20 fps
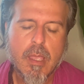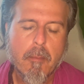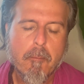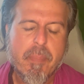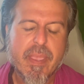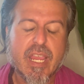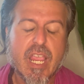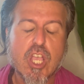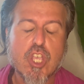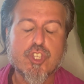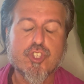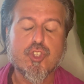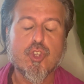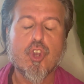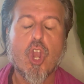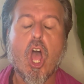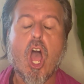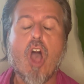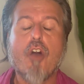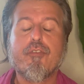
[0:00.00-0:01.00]
Because through
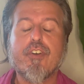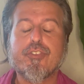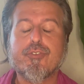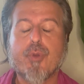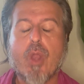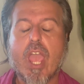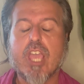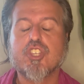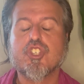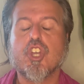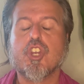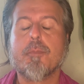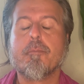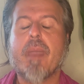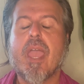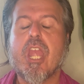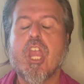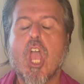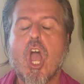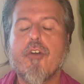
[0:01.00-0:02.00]
law of attraction,
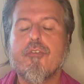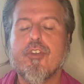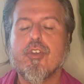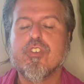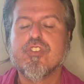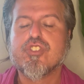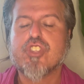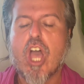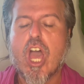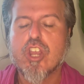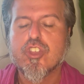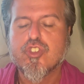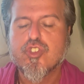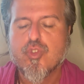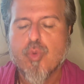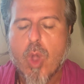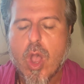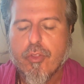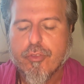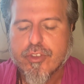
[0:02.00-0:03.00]
many of you start
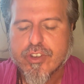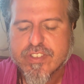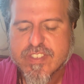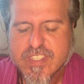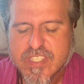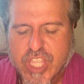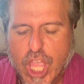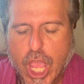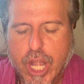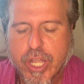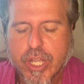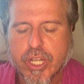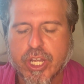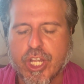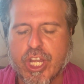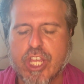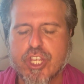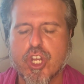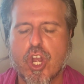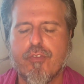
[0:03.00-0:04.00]
to understand the
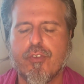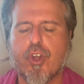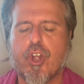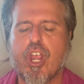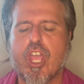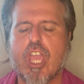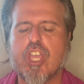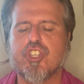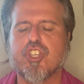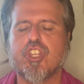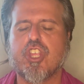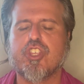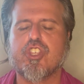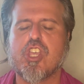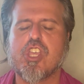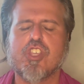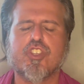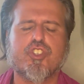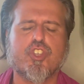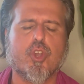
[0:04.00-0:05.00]
nature of creation in
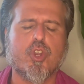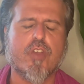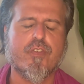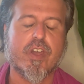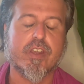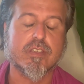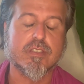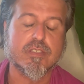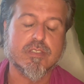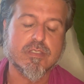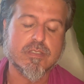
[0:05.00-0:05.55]
this universe.